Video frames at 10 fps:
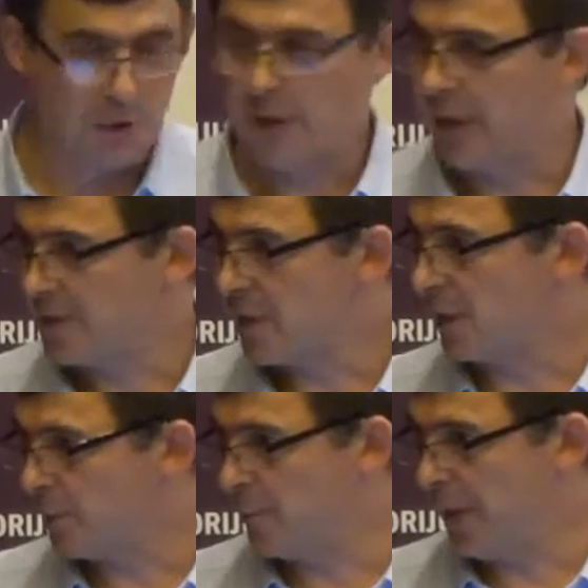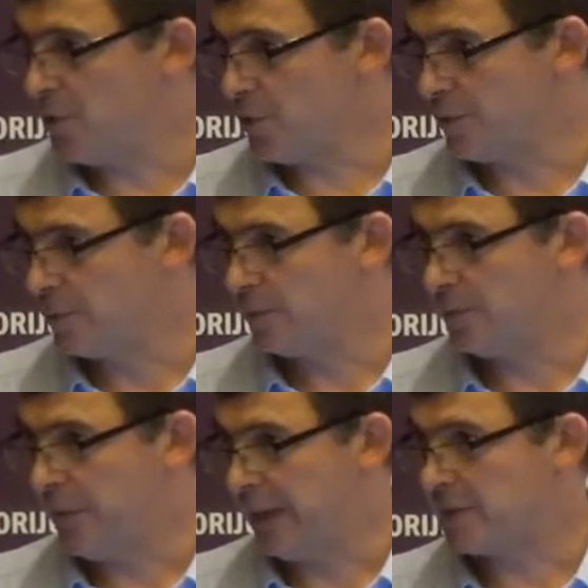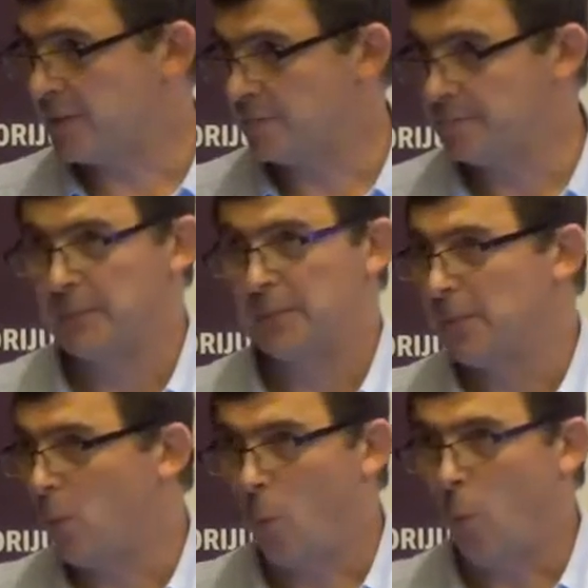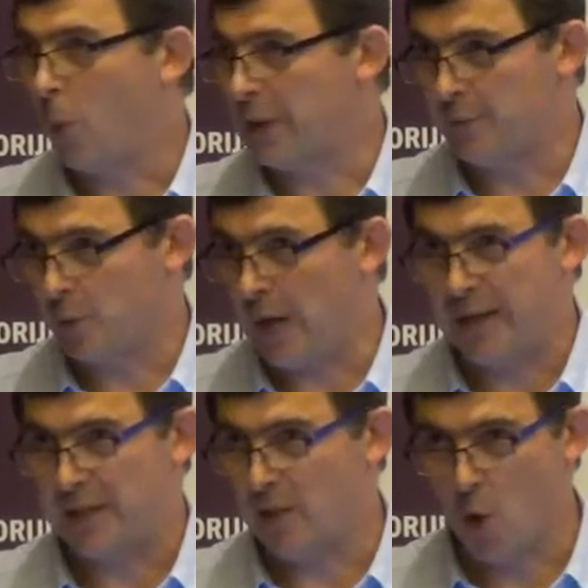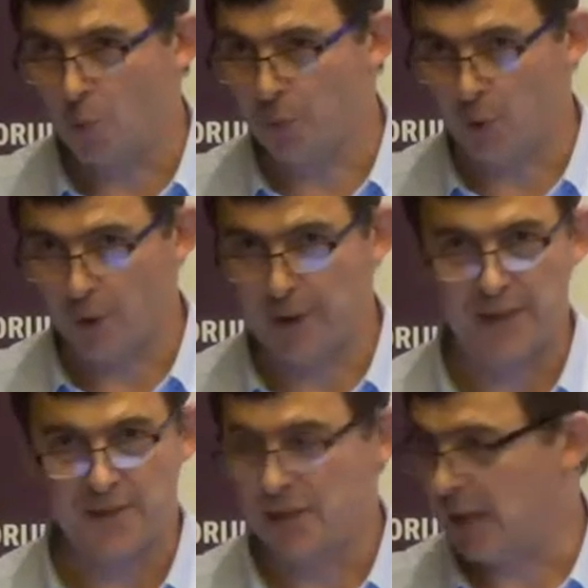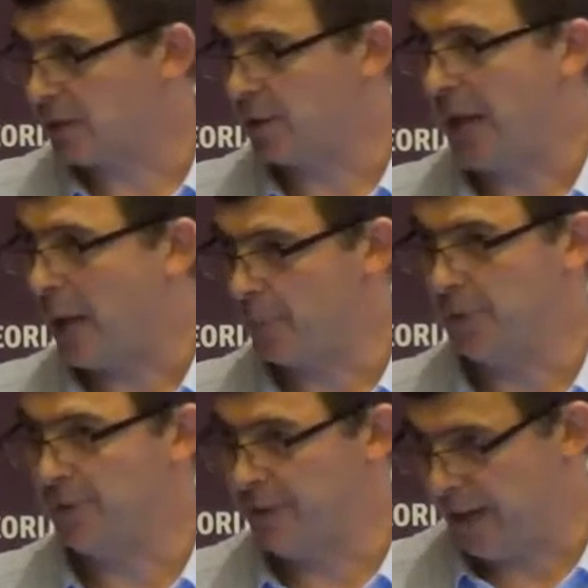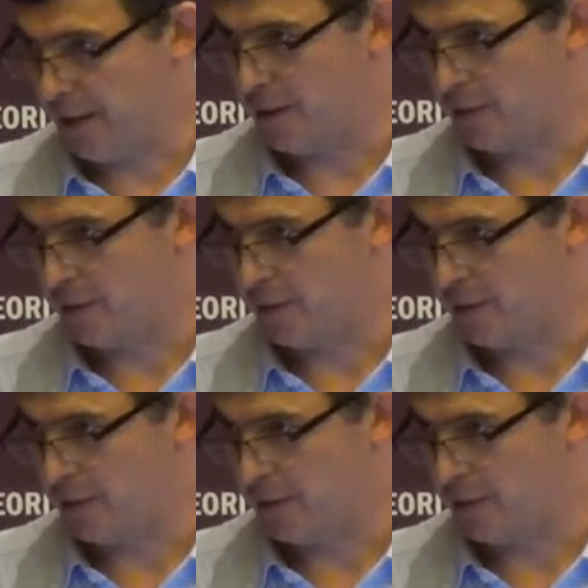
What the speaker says: is confirmation that whatever I can hope for is not going to happen there.